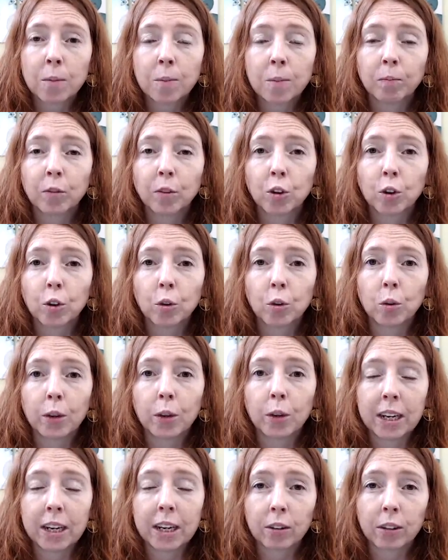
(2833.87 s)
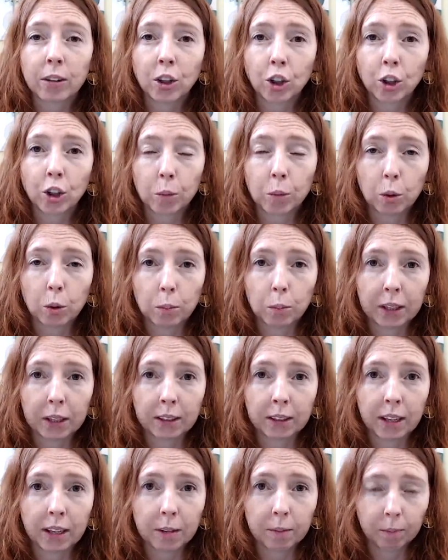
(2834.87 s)
to increase your
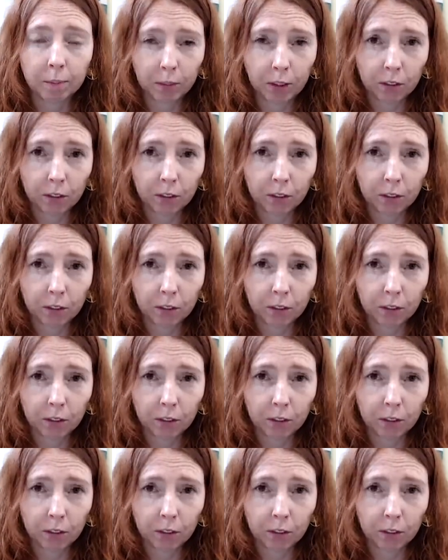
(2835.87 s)
mobility.